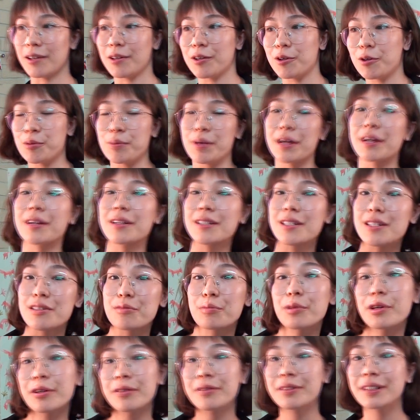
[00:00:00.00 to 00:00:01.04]
oh, marriage is
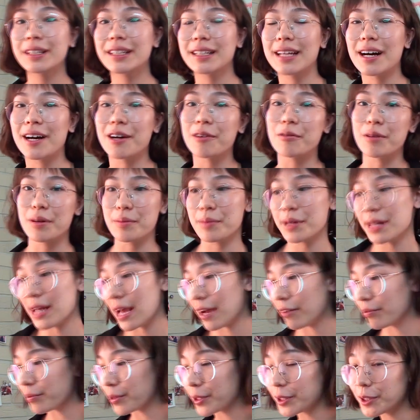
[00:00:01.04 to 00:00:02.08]
more free now, women
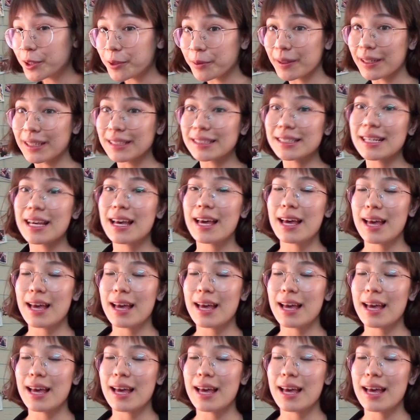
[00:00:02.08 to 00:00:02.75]
have more choice.